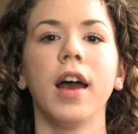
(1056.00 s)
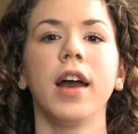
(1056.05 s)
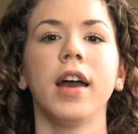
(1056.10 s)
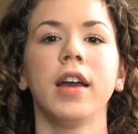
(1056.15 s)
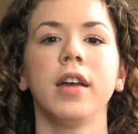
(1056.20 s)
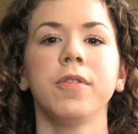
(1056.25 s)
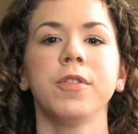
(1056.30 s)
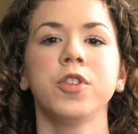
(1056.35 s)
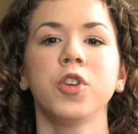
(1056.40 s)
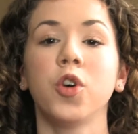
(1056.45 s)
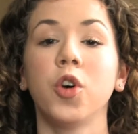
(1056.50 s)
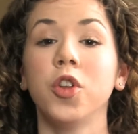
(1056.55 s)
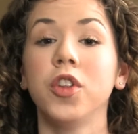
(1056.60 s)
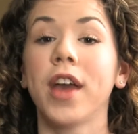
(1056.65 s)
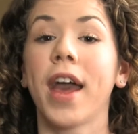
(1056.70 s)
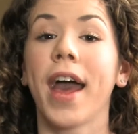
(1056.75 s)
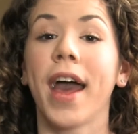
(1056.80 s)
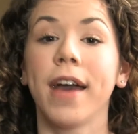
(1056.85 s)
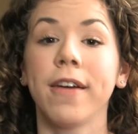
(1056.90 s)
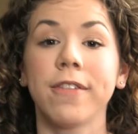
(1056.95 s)
I have
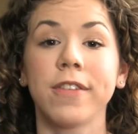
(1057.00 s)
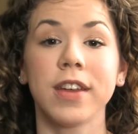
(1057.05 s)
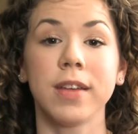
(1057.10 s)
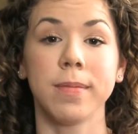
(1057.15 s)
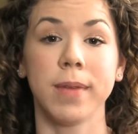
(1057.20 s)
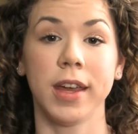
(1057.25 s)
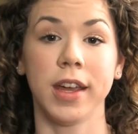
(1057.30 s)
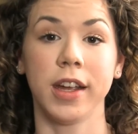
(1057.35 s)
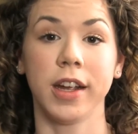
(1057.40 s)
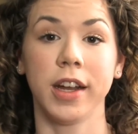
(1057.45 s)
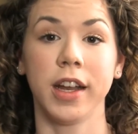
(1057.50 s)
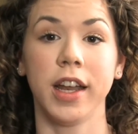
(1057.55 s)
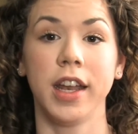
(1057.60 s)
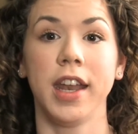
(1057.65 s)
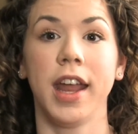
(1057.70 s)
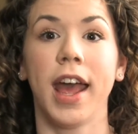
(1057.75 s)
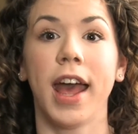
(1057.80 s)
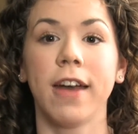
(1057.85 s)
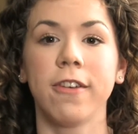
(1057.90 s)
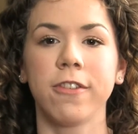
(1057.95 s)
told every mayor
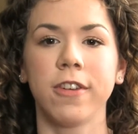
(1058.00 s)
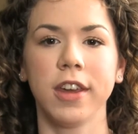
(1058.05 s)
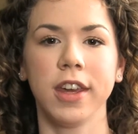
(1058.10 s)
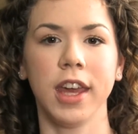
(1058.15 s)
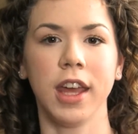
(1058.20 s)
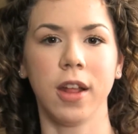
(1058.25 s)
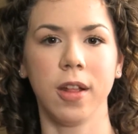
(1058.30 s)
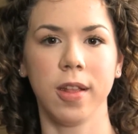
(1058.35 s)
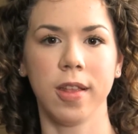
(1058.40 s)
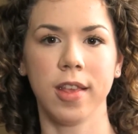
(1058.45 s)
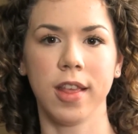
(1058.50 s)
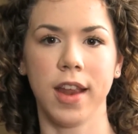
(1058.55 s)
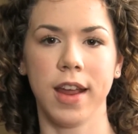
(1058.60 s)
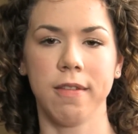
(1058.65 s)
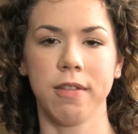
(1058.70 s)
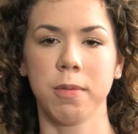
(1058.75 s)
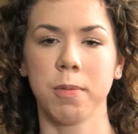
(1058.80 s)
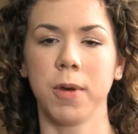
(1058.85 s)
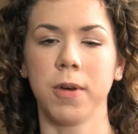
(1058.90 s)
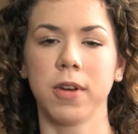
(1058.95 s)
and every council that
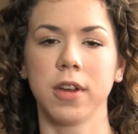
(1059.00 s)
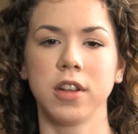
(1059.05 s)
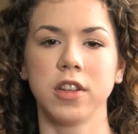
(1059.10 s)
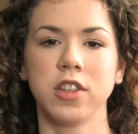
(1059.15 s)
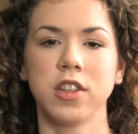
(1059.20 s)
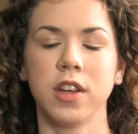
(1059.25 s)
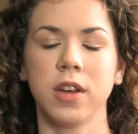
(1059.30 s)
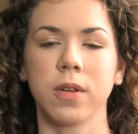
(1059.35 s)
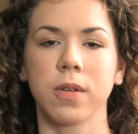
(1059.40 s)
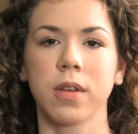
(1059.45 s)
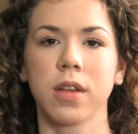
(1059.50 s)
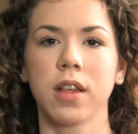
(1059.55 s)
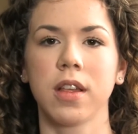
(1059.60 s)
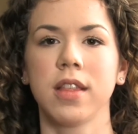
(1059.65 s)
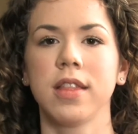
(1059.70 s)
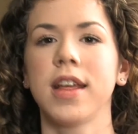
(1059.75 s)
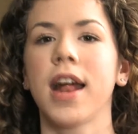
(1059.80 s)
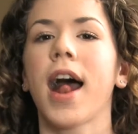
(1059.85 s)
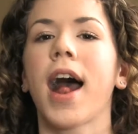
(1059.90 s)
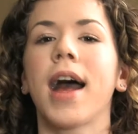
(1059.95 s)
I've spoken to
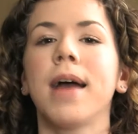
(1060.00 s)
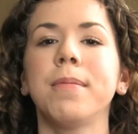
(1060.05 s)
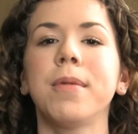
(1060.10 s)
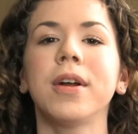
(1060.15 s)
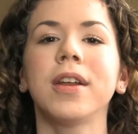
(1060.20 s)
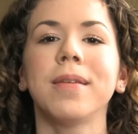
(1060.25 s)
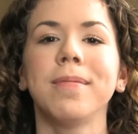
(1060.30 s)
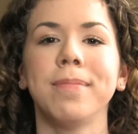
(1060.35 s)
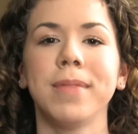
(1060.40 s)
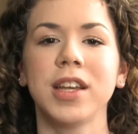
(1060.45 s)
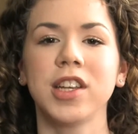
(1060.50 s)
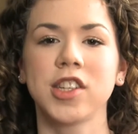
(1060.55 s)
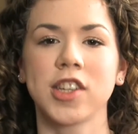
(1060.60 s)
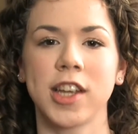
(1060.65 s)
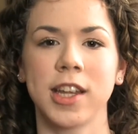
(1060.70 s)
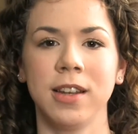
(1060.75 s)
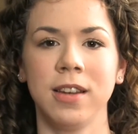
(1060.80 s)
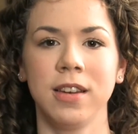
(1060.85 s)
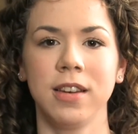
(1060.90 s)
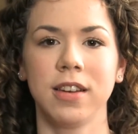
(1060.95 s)
that I'm on a
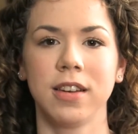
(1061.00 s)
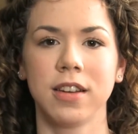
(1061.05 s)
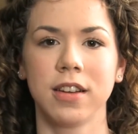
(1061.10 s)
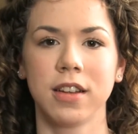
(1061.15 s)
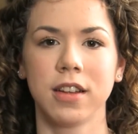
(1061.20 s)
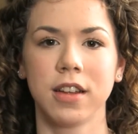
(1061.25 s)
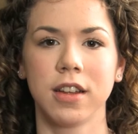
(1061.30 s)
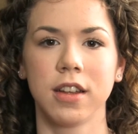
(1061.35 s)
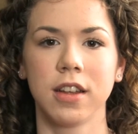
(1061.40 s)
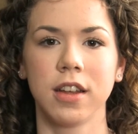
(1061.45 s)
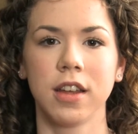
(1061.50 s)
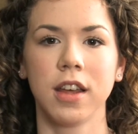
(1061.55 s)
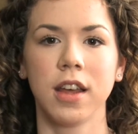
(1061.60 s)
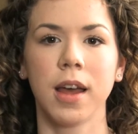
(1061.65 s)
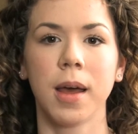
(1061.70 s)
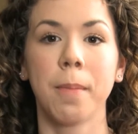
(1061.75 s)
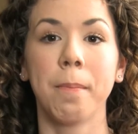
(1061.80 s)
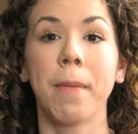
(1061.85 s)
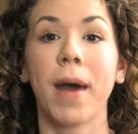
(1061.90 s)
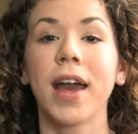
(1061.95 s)
mission.
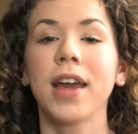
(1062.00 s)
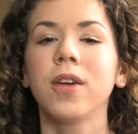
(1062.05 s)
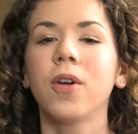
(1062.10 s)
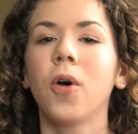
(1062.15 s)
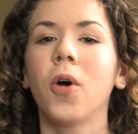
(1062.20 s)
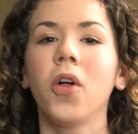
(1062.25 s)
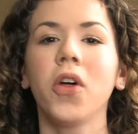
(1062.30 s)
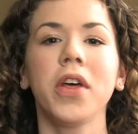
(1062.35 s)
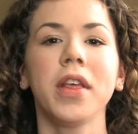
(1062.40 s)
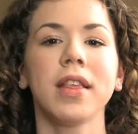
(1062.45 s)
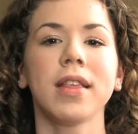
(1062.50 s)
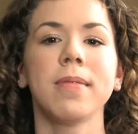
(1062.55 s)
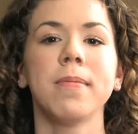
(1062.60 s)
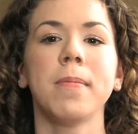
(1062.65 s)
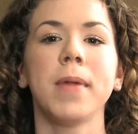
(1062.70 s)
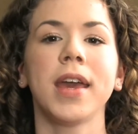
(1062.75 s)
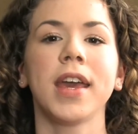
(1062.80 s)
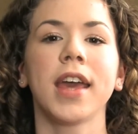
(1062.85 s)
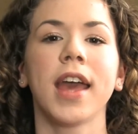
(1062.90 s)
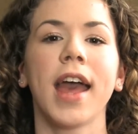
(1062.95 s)
My goal is to
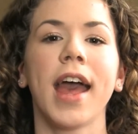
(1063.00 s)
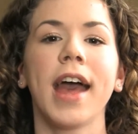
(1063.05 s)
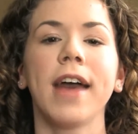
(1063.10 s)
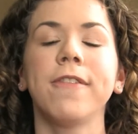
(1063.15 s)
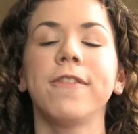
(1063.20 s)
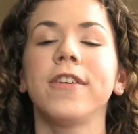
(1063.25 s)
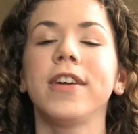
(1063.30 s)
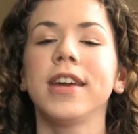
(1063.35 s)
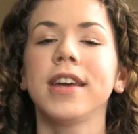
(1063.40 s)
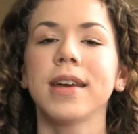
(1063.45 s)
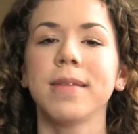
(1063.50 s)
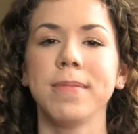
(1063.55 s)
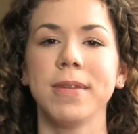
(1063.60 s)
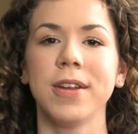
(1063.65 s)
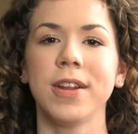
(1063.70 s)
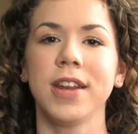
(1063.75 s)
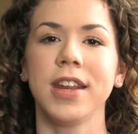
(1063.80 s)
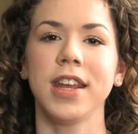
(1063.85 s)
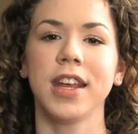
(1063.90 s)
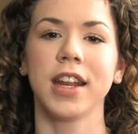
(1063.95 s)
make every
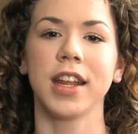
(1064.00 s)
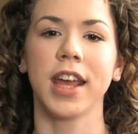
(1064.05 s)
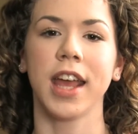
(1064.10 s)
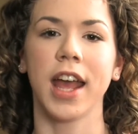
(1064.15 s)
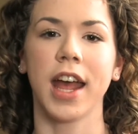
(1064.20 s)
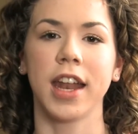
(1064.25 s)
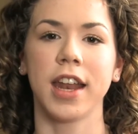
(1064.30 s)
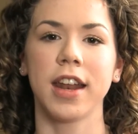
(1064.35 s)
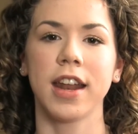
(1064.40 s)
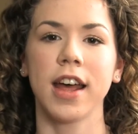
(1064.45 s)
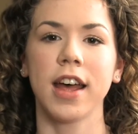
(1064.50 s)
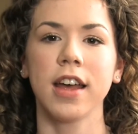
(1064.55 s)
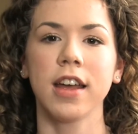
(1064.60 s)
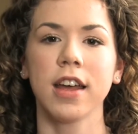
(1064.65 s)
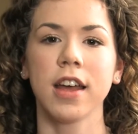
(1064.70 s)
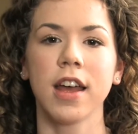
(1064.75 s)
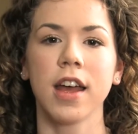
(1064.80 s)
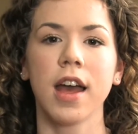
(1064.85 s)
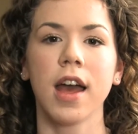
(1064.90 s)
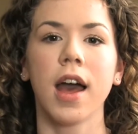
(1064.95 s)
community in Canada
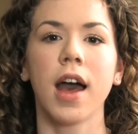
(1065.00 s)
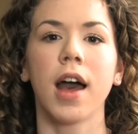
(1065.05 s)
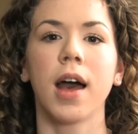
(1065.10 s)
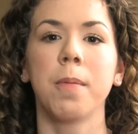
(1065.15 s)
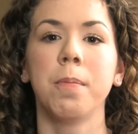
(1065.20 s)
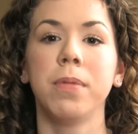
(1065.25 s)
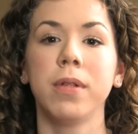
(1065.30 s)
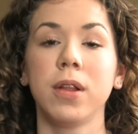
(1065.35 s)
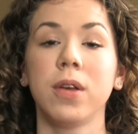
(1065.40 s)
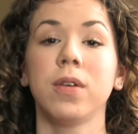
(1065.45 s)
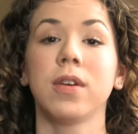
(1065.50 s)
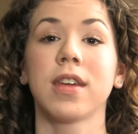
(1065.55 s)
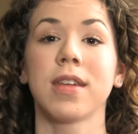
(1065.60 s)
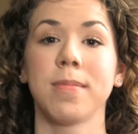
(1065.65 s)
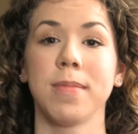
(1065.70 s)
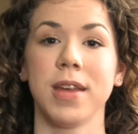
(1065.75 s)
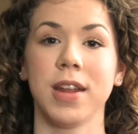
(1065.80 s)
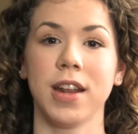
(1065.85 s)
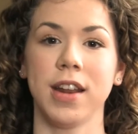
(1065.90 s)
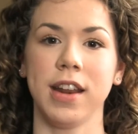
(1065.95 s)
a blue
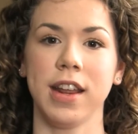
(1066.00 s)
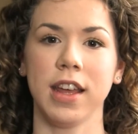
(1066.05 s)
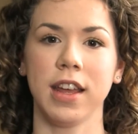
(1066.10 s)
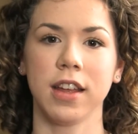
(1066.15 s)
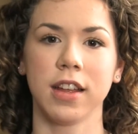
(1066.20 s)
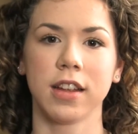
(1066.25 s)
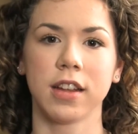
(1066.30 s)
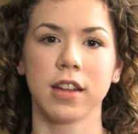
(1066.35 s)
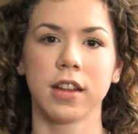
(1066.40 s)
community.